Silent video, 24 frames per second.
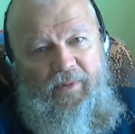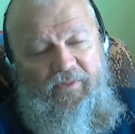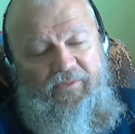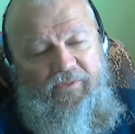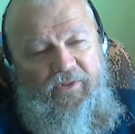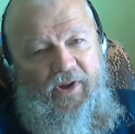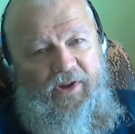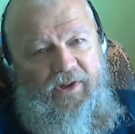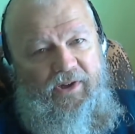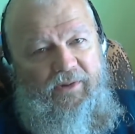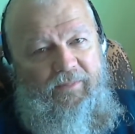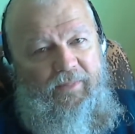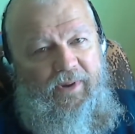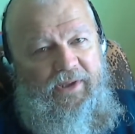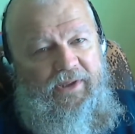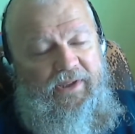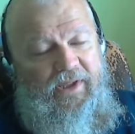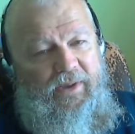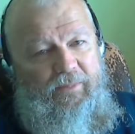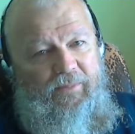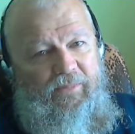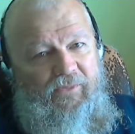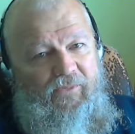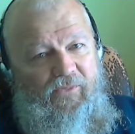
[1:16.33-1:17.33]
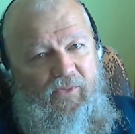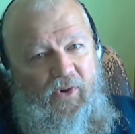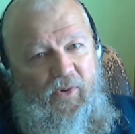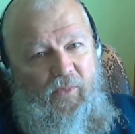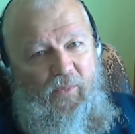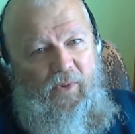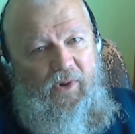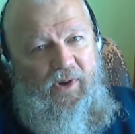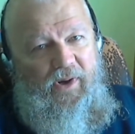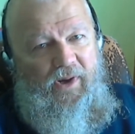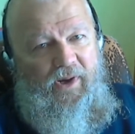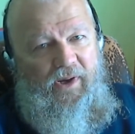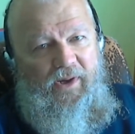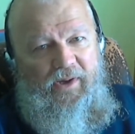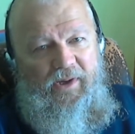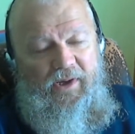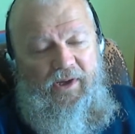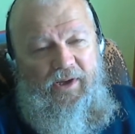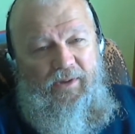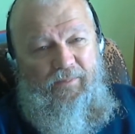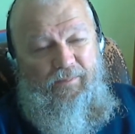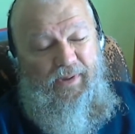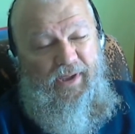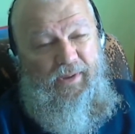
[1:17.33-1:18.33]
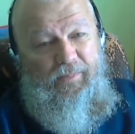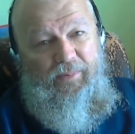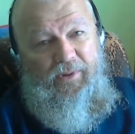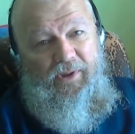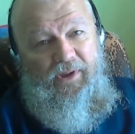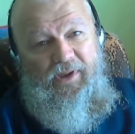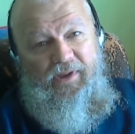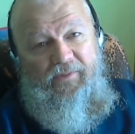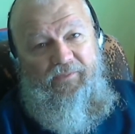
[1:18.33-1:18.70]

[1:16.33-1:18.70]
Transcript: I've talked about that before where uh, people,